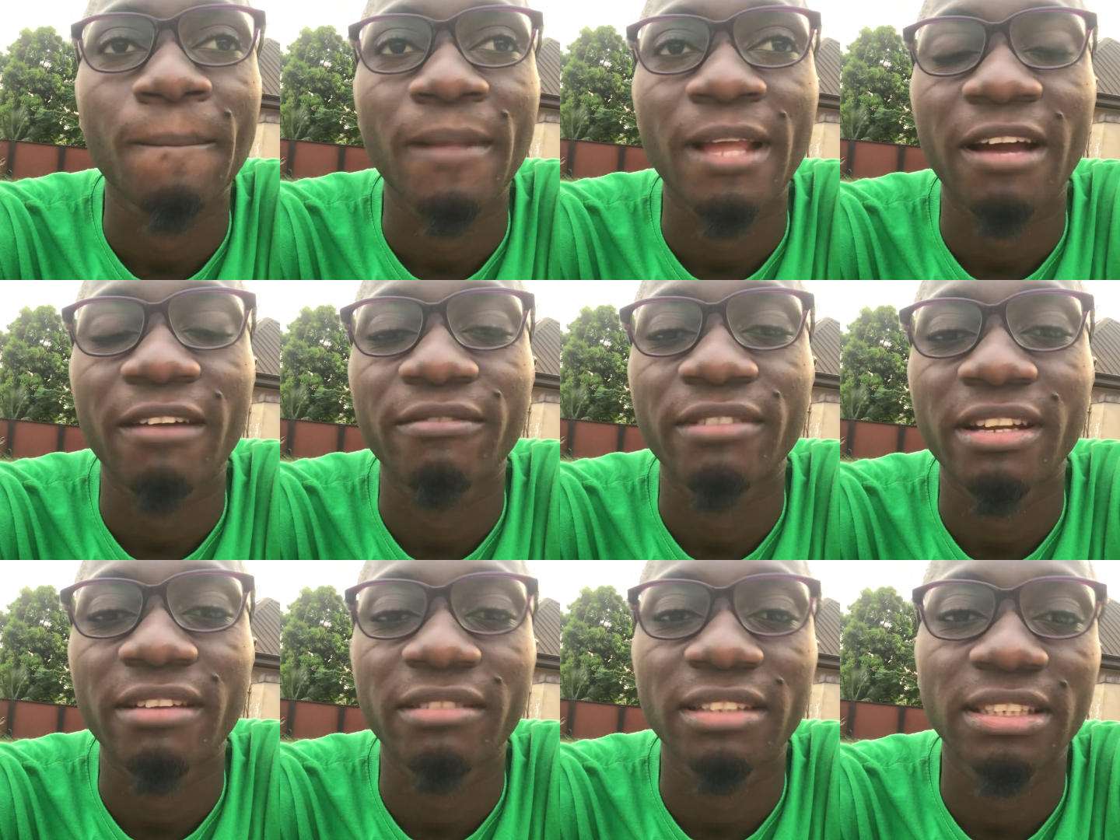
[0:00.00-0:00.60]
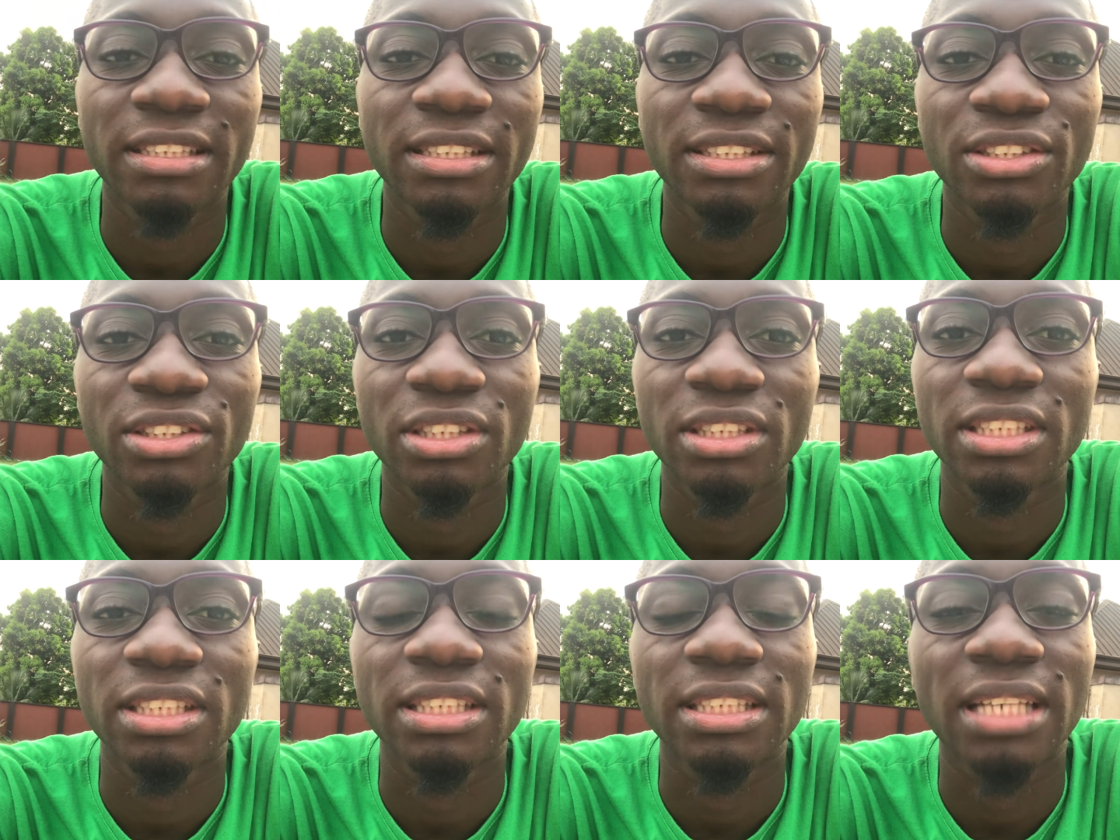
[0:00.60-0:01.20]
I've never seen
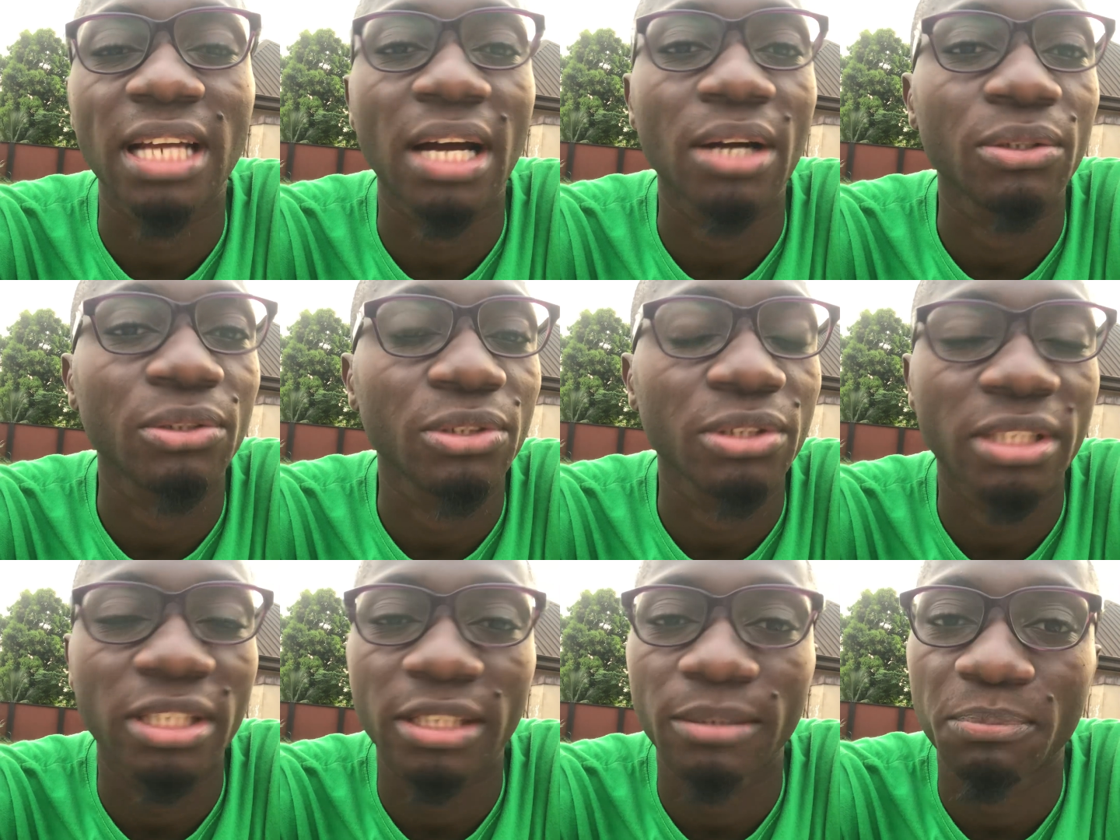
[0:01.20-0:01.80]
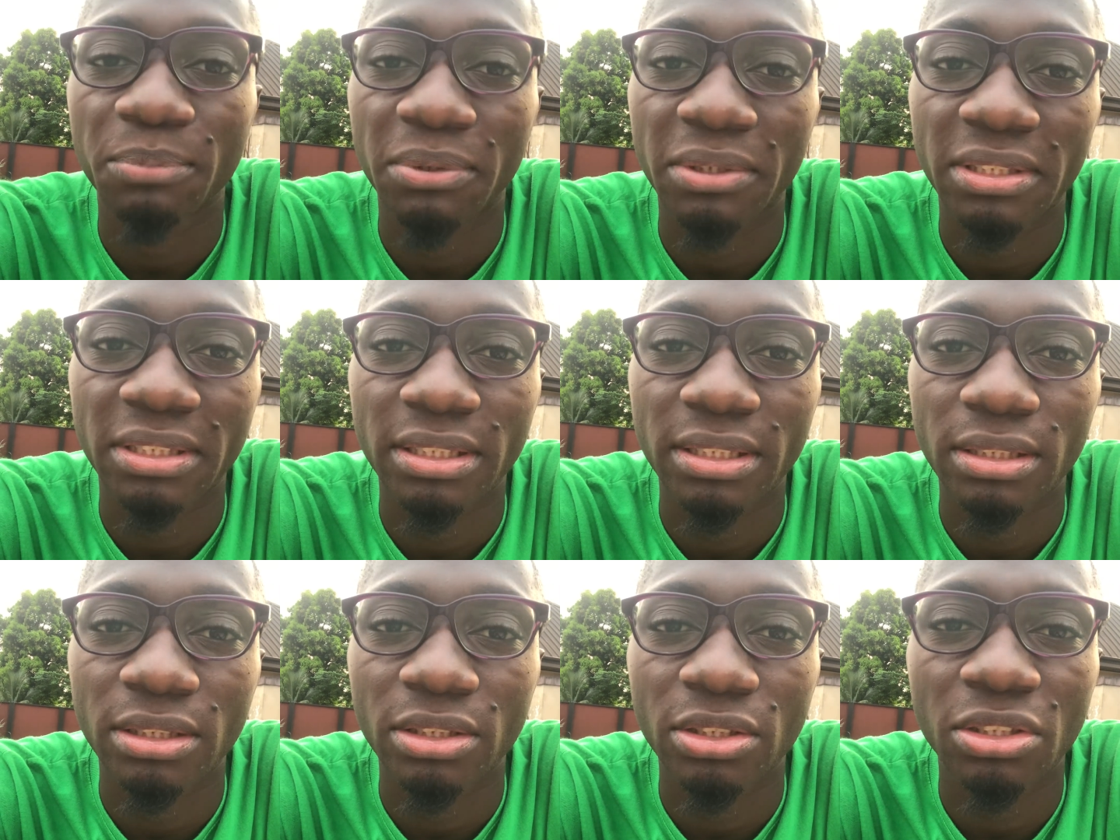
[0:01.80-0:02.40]
such a down-to-earth
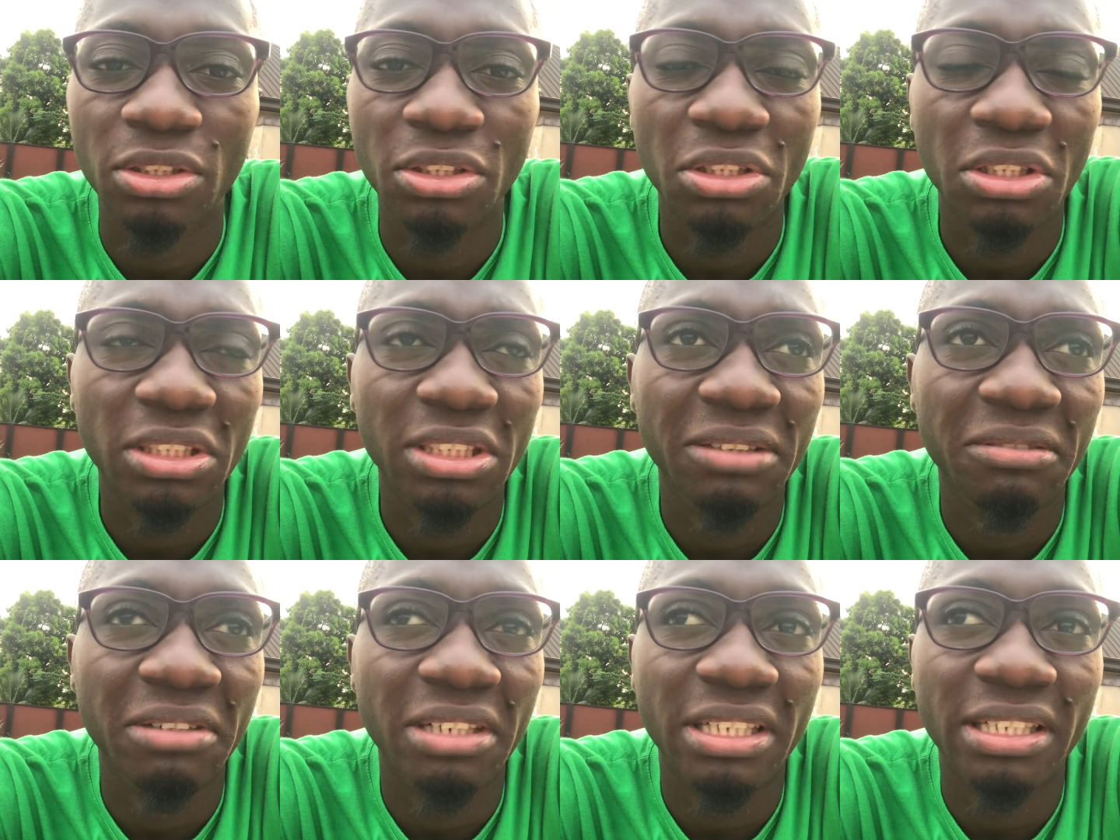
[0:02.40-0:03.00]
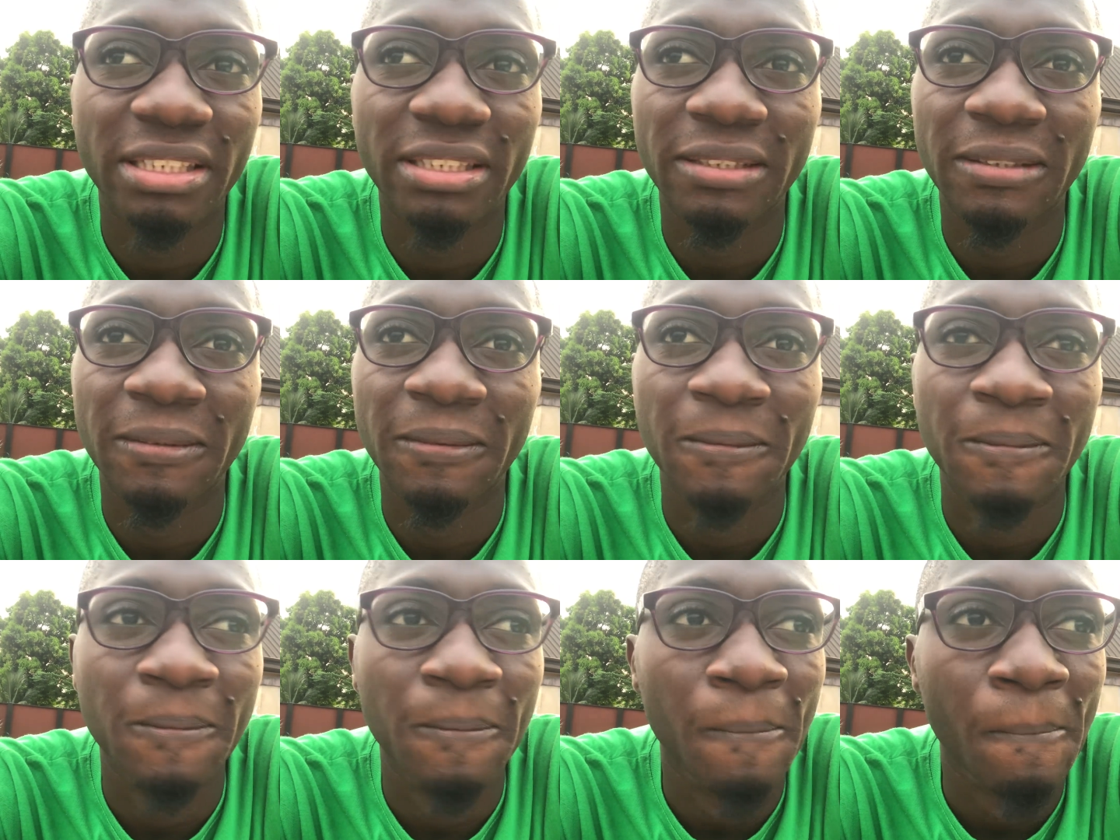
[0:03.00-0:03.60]
person, such a very,
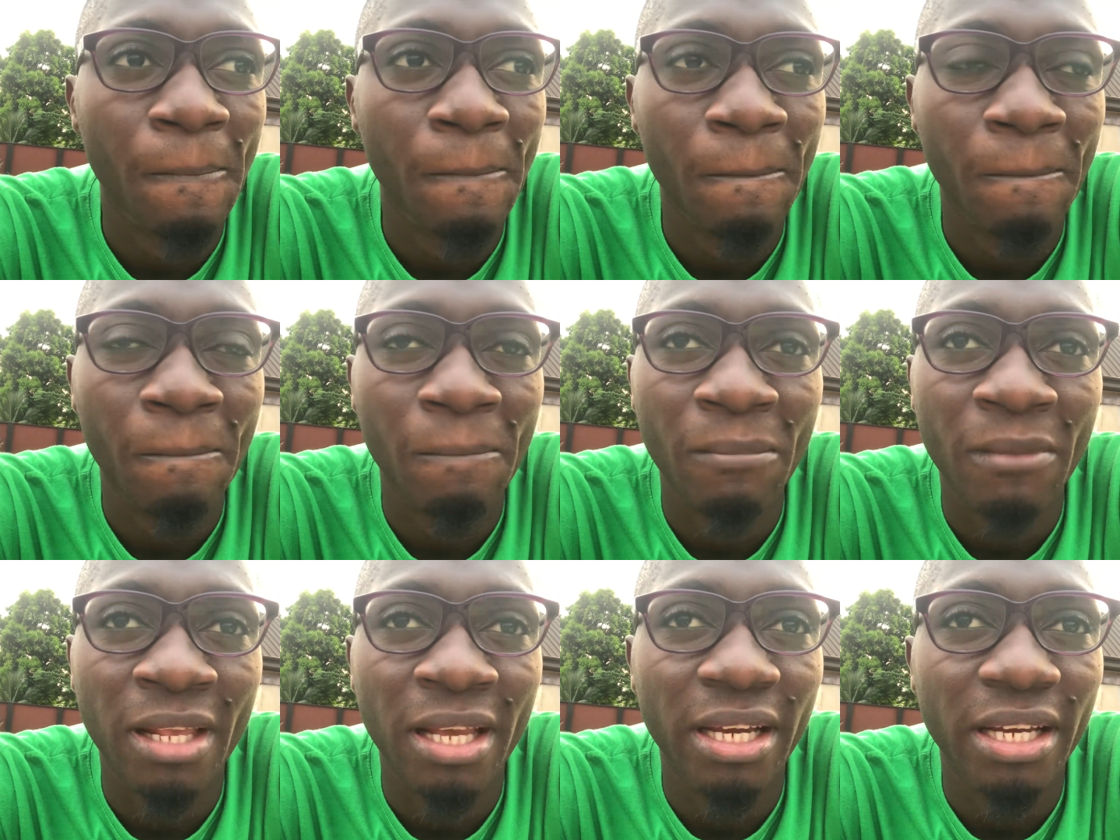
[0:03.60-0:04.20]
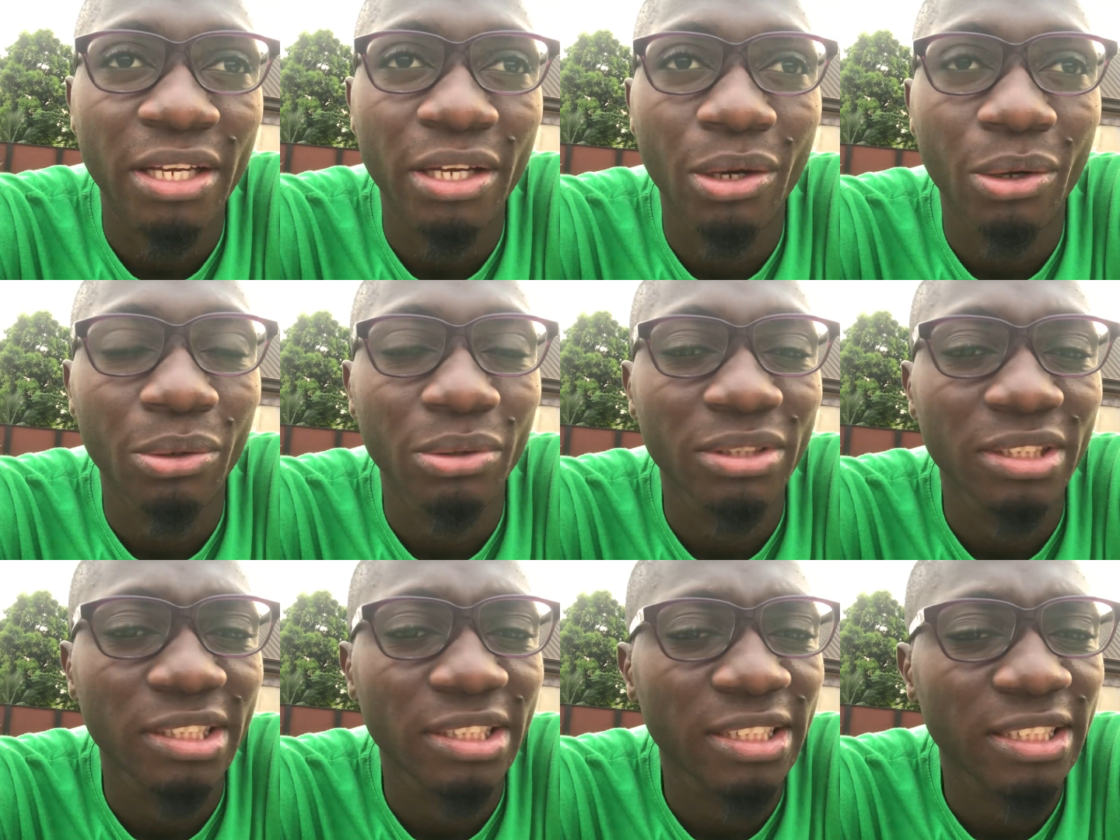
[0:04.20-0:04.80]
you know,
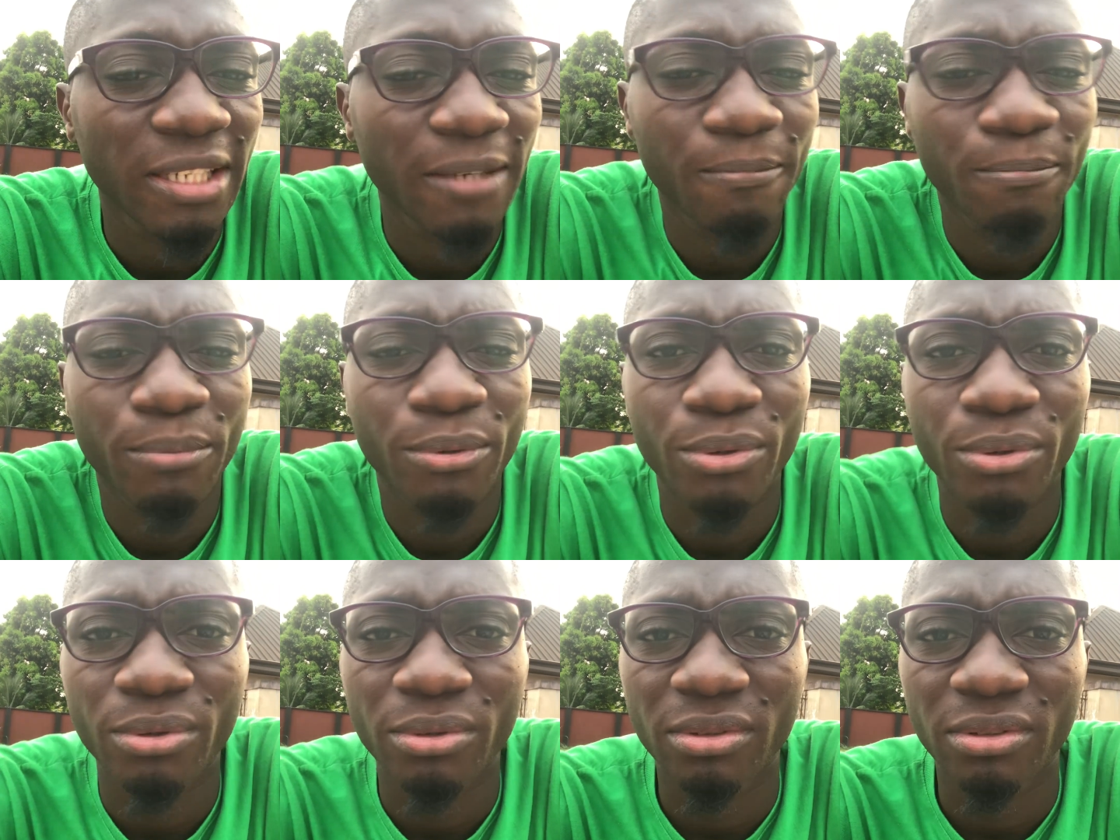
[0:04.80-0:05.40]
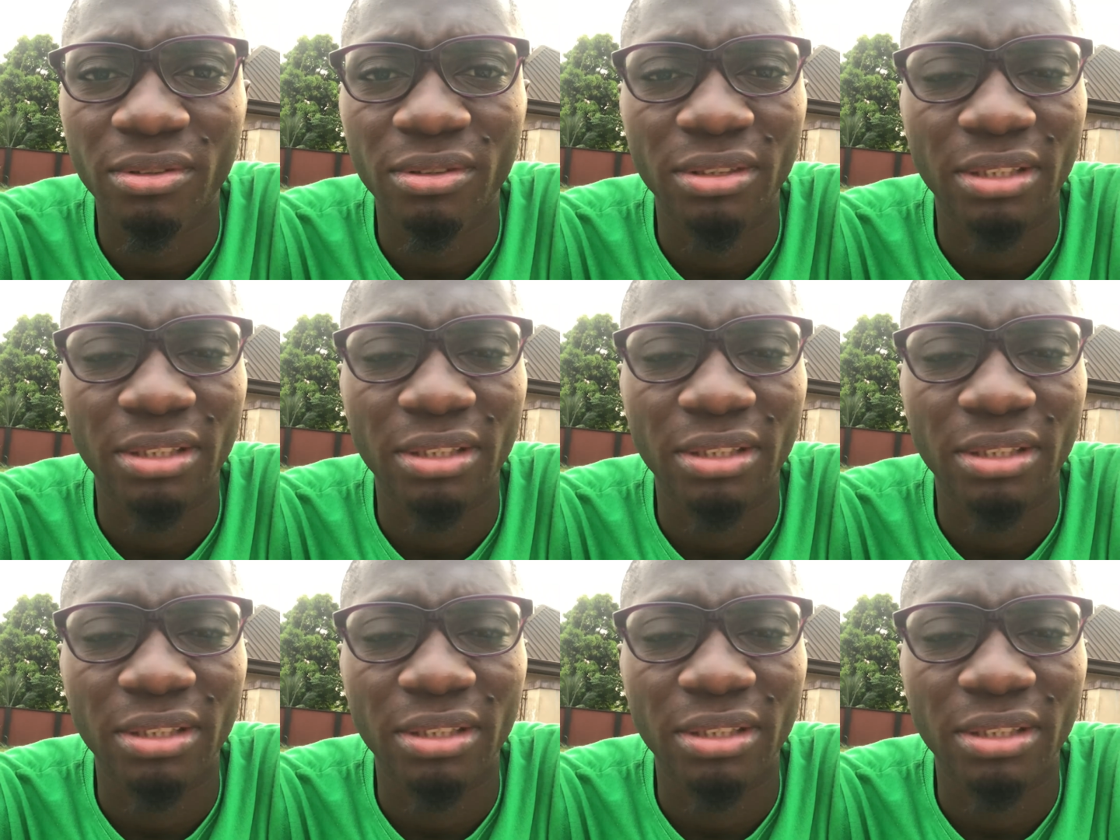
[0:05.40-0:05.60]
simple,